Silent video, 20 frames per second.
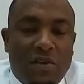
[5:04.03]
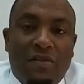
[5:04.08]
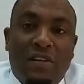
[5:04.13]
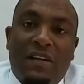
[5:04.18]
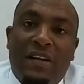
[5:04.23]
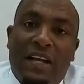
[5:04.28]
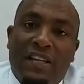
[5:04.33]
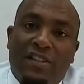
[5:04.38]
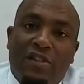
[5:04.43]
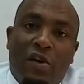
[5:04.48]
of the
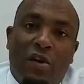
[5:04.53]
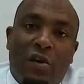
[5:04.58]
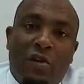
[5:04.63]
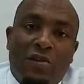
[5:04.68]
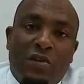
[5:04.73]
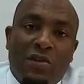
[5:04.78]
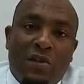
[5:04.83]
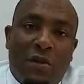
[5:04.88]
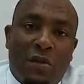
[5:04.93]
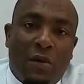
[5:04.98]
National
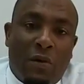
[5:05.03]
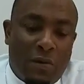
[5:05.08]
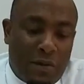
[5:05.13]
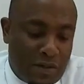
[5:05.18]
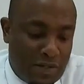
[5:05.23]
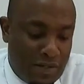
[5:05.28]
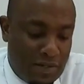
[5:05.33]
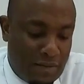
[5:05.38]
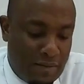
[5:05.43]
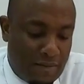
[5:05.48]
Lotteries
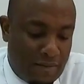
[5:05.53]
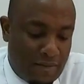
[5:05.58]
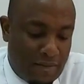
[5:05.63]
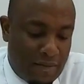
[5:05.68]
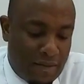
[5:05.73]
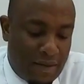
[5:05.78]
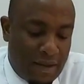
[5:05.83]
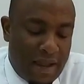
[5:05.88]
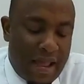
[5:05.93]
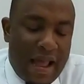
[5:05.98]
Authority.
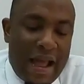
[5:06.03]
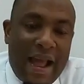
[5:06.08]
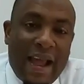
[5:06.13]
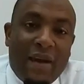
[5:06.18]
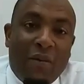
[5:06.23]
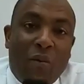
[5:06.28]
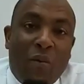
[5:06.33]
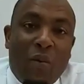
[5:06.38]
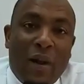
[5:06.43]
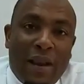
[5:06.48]
I
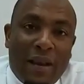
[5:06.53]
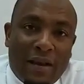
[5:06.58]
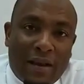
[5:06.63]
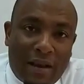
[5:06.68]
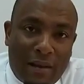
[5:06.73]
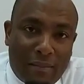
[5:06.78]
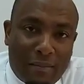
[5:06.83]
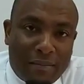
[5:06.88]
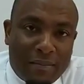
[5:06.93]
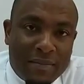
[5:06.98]

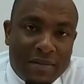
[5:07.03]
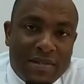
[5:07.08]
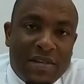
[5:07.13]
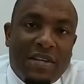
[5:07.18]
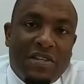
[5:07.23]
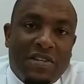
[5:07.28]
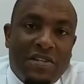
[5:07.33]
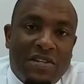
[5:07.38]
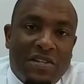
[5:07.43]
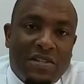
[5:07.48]
welcome
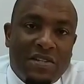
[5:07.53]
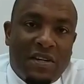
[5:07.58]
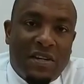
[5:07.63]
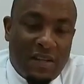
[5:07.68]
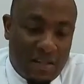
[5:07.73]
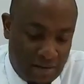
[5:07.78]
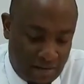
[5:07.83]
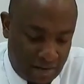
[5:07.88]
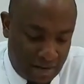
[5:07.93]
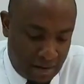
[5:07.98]
such a
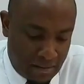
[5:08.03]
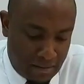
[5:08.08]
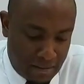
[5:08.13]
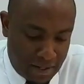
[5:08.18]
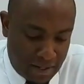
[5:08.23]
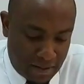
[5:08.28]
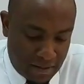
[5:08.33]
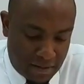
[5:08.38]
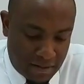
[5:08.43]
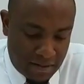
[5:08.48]

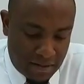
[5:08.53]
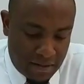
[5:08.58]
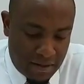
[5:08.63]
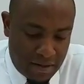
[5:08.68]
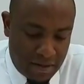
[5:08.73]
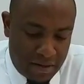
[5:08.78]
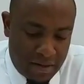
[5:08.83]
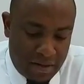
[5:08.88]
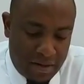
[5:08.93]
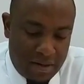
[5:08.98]
development.
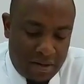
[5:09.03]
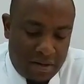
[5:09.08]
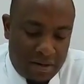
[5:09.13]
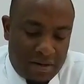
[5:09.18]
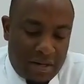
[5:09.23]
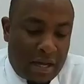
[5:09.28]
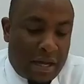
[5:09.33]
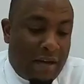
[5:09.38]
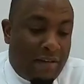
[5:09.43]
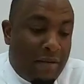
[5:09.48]

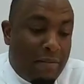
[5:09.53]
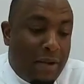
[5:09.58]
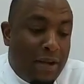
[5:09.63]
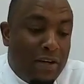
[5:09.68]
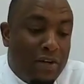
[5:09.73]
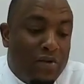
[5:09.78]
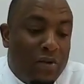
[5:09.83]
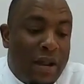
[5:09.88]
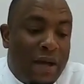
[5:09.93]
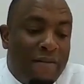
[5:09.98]
The
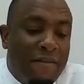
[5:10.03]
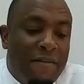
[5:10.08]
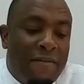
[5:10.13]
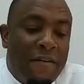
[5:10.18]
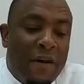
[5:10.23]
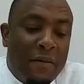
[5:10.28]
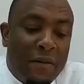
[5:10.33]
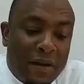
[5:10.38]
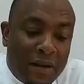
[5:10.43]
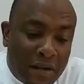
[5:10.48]
government should have
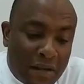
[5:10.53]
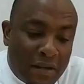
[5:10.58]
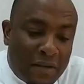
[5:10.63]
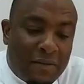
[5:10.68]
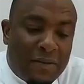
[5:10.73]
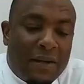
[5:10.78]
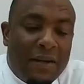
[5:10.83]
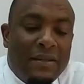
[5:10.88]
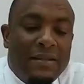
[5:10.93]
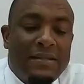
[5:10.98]
very little
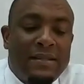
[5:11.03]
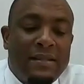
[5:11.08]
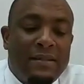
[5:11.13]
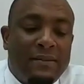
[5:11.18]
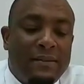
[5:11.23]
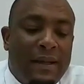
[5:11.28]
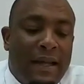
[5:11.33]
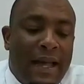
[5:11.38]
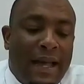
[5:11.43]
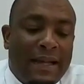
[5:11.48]
difficulty
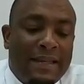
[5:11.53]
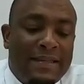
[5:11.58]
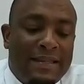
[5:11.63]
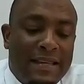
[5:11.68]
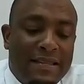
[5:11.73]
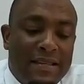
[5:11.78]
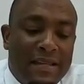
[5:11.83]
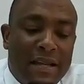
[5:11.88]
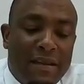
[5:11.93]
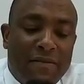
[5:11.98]

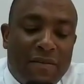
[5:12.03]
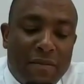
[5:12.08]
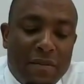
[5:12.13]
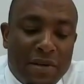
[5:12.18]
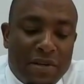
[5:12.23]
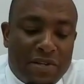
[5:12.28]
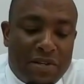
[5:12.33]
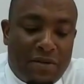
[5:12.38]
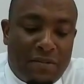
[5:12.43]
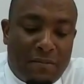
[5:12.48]
accessing
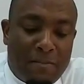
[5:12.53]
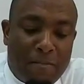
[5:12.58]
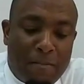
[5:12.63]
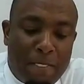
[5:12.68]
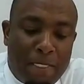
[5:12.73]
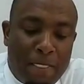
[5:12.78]
information,